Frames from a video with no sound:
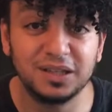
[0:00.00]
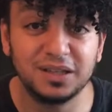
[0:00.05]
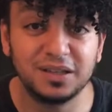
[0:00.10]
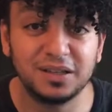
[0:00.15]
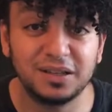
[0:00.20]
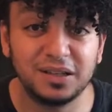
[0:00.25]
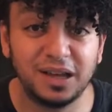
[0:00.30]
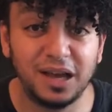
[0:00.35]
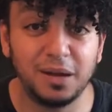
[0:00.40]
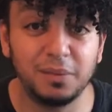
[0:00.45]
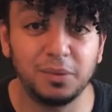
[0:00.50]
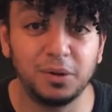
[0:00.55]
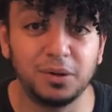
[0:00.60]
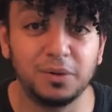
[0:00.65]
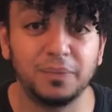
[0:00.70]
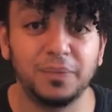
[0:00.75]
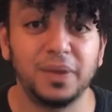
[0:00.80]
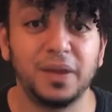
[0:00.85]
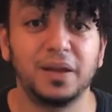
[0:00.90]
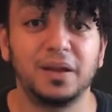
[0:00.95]

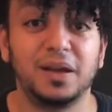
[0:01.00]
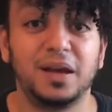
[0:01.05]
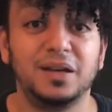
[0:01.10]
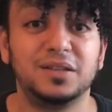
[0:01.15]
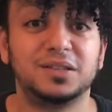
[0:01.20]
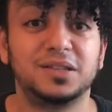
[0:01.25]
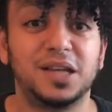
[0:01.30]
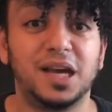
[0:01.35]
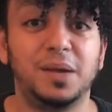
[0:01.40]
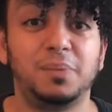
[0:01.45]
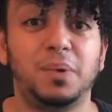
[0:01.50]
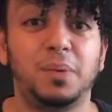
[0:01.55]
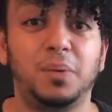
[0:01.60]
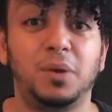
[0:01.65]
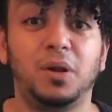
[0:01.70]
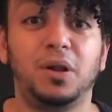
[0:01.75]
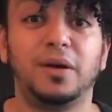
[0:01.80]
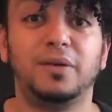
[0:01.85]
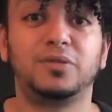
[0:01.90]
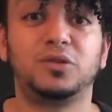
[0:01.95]
cable is
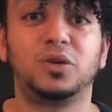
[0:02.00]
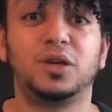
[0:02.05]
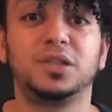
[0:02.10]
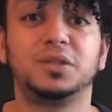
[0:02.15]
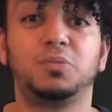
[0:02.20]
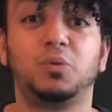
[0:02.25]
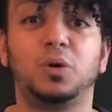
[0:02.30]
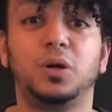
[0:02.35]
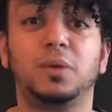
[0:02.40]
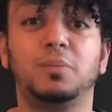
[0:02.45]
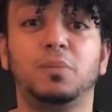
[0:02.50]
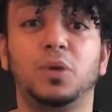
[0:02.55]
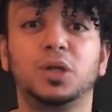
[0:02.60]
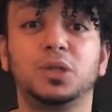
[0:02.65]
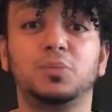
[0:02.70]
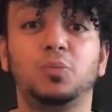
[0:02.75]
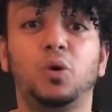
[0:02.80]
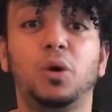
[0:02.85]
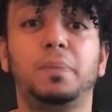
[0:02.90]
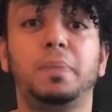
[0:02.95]
capable of transporting
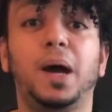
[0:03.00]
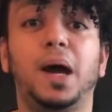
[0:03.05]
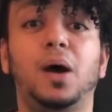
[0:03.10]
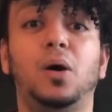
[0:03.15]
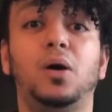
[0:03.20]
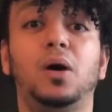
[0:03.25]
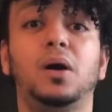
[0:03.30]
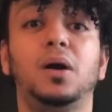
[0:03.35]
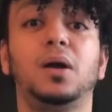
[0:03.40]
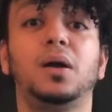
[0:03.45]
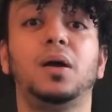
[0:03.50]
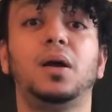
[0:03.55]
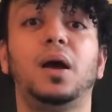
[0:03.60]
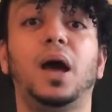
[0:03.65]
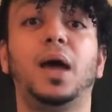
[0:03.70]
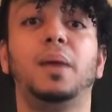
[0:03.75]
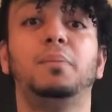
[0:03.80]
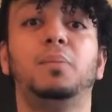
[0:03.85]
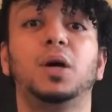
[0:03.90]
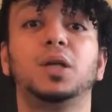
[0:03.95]
much more power
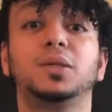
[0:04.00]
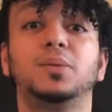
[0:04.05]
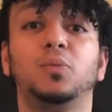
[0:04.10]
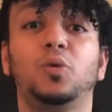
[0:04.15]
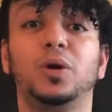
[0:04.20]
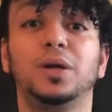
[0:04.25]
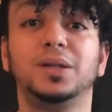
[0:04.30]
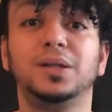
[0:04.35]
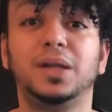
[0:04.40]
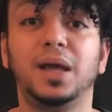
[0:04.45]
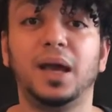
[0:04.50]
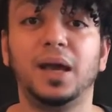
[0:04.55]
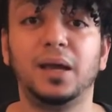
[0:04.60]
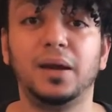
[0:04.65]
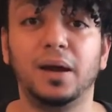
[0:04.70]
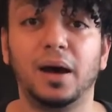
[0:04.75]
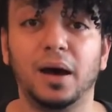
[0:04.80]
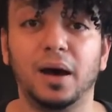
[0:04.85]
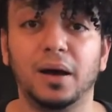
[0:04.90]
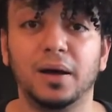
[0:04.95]
and much more
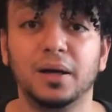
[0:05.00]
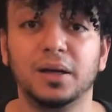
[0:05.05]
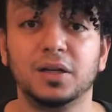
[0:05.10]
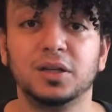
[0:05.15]
data.